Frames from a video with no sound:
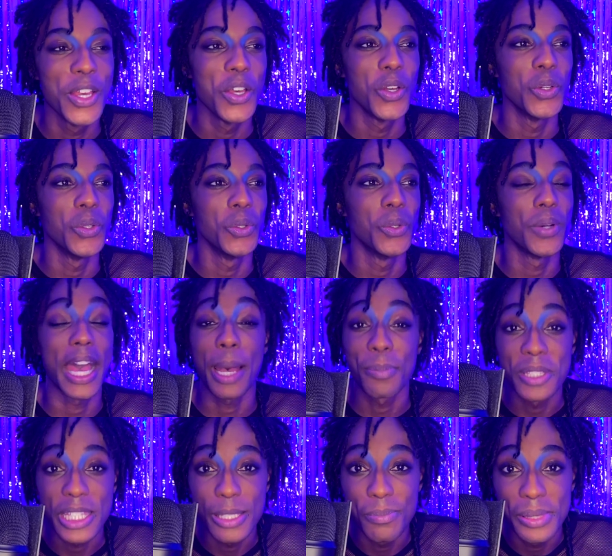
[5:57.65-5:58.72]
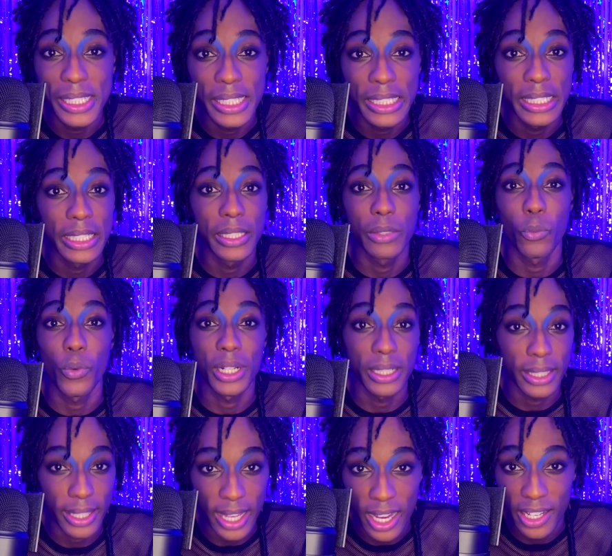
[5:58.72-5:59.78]
who happened to be one
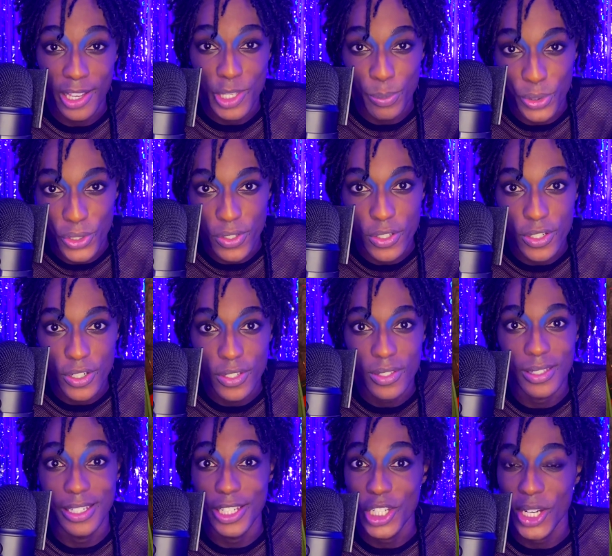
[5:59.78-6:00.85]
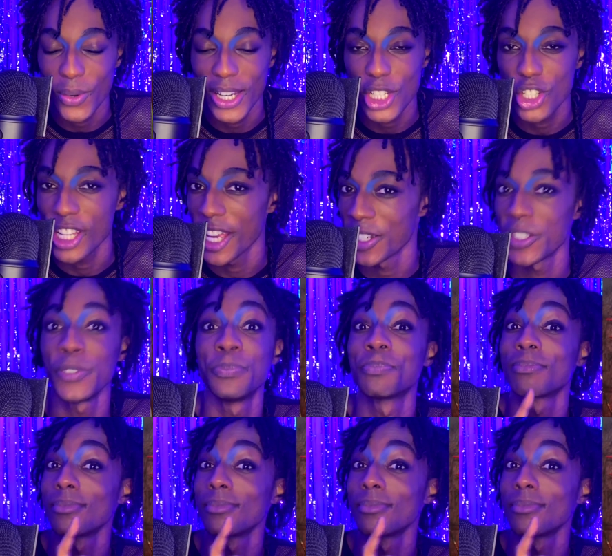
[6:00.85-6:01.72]
of Gaga's producers, DJ White Shadow.